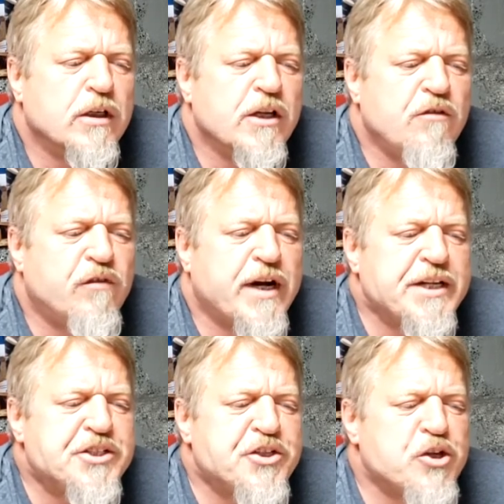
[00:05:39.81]

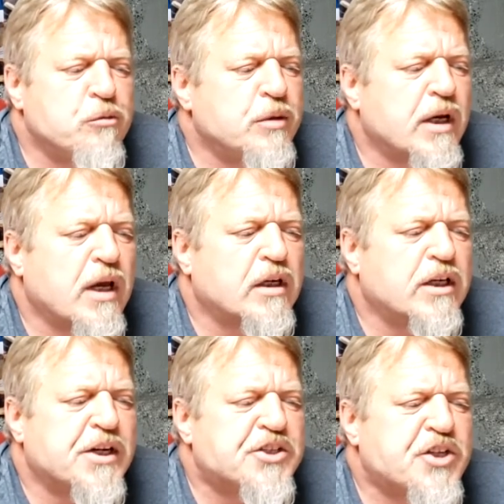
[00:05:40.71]
invites them on
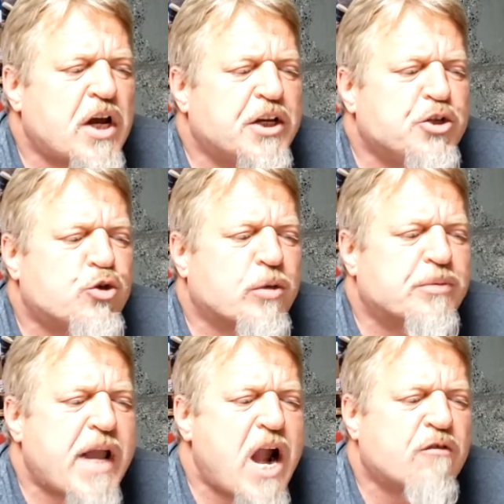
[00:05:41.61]
an exciting trip
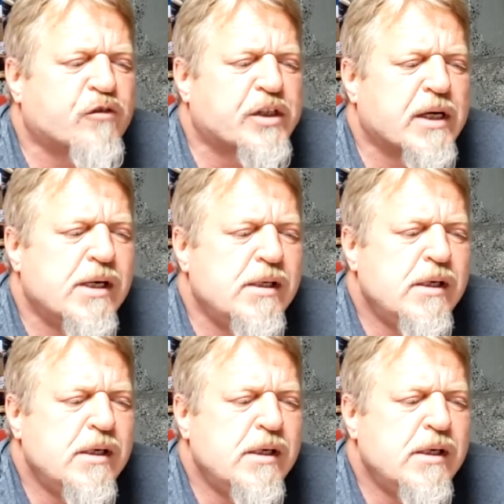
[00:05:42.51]
to Africa.